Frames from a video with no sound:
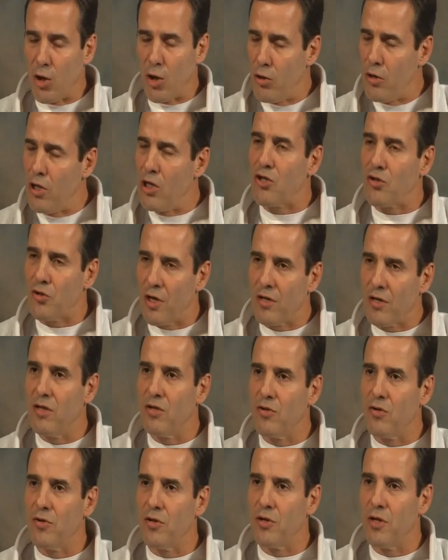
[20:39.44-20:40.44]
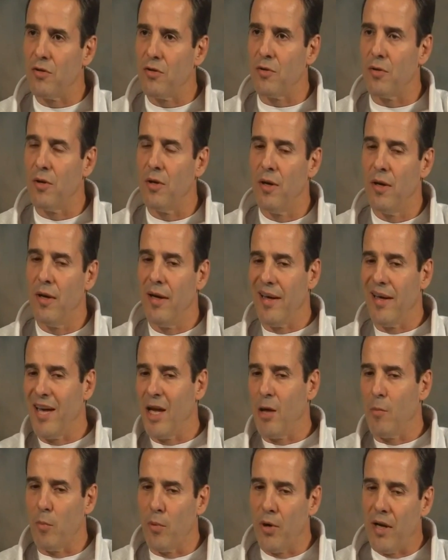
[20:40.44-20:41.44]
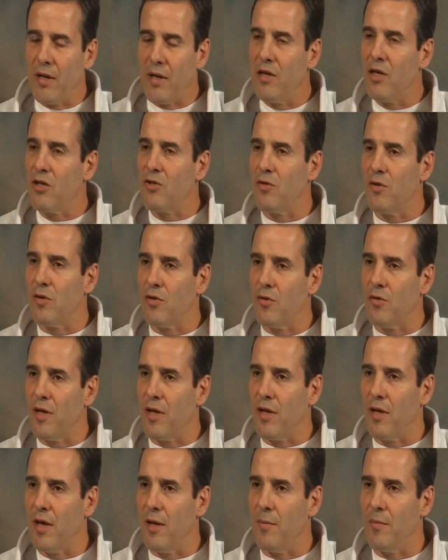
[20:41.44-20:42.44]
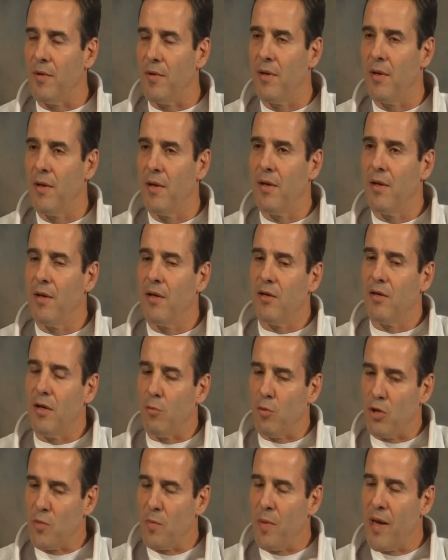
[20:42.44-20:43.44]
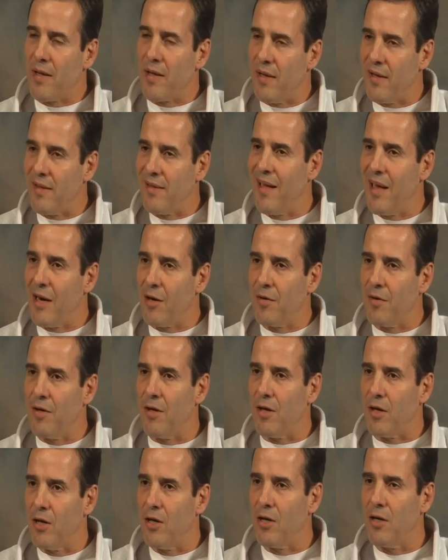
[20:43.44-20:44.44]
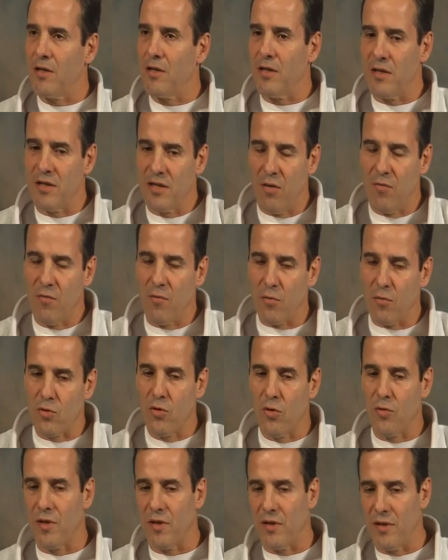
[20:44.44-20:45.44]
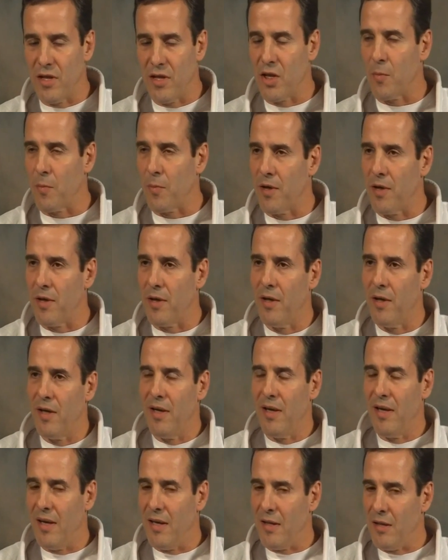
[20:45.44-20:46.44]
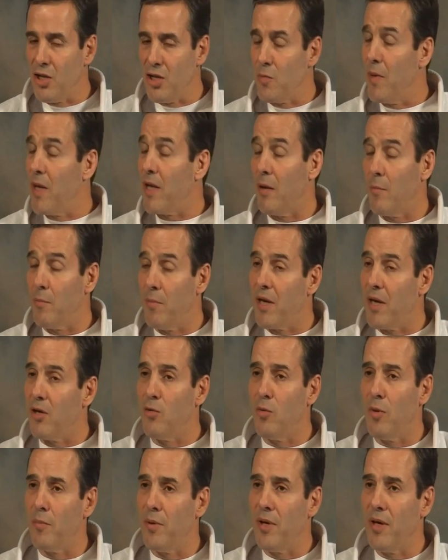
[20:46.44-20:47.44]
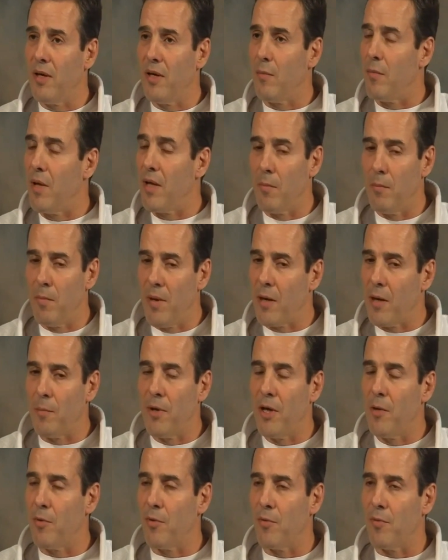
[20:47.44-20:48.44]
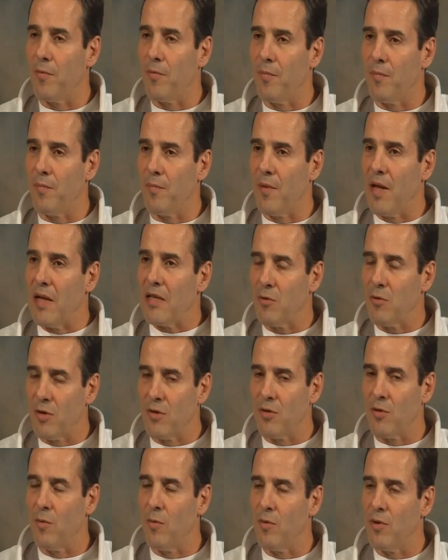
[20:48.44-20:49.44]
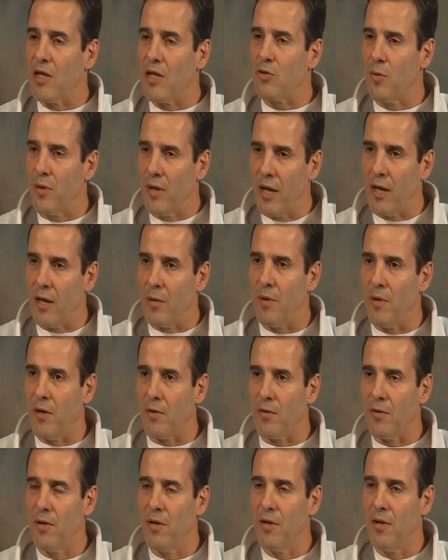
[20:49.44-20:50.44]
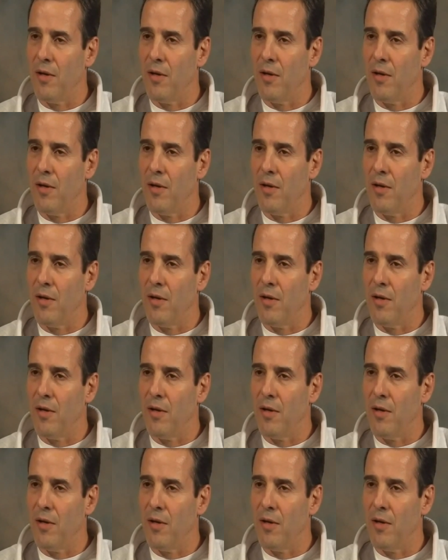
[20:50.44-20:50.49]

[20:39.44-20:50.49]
good instruction in Jiu-Jitsu can bring this to the game. The respect, the integrity, the courage, the self-control, the discipline, and this make a better human being and make better people. That's what we are about.